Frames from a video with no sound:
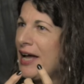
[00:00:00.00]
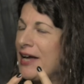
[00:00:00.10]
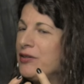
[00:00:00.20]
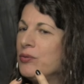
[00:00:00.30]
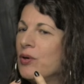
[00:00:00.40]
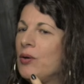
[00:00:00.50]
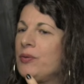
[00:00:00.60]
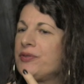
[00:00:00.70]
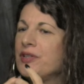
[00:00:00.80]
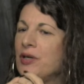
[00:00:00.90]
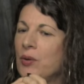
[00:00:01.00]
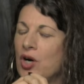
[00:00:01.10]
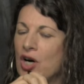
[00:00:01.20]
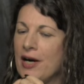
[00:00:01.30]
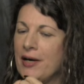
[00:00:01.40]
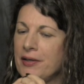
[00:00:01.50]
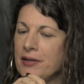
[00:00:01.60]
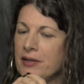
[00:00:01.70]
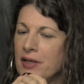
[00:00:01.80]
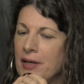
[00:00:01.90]
and who also are
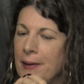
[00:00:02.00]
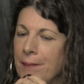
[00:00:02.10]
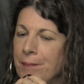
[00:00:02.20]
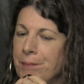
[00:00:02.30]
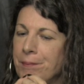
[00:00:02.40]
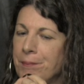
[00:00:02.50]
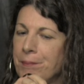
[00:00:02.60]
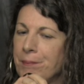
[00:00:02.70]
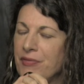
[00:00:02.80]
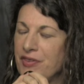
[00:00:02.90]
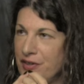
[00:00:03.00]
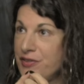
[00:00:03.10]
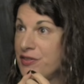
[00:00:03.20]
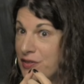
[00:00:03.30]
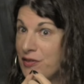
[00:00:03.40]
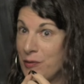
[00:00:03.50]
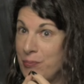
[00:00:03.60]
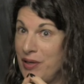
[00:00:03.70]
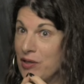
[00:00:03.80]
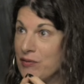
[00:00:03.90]
nurses, is a
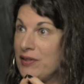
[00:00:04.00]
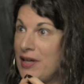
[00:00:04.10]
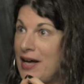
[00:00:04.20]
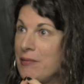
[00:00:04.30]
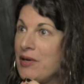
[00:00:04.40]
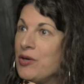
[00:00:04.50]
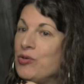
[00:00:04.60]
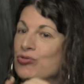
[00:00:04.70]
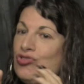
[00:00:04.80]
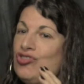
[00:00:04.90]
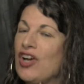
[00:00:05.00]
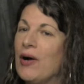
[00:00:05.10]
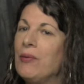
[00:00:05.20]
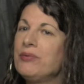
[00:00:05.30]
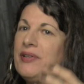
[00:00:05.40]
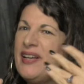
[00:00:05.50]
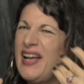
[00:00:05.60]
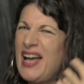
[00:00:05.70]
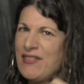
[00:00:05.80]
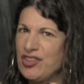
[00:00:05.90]
big overlap, who don't have